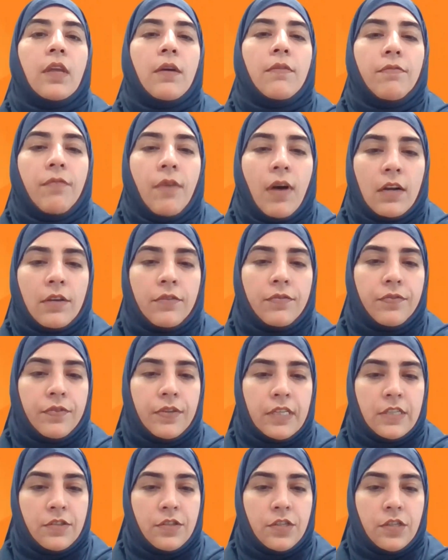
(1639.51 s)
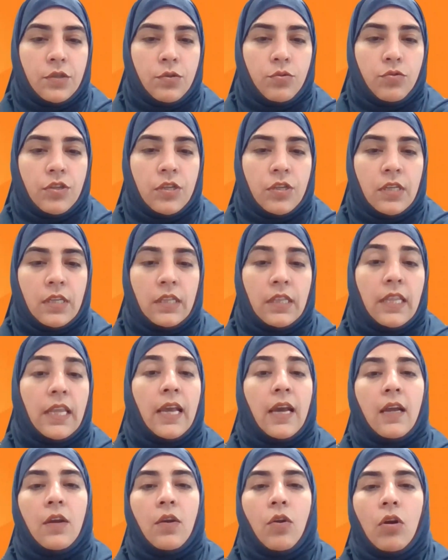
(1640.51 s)
the Waqf institution, they
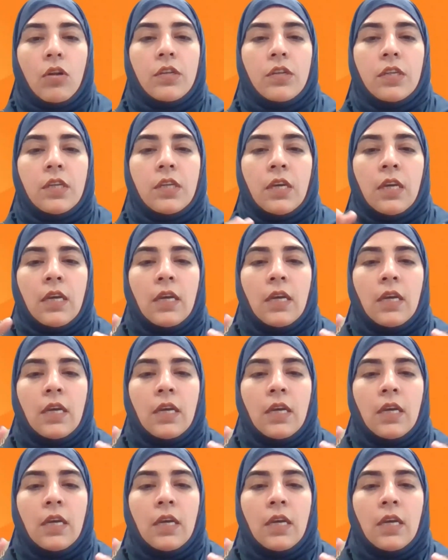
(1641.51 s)
are not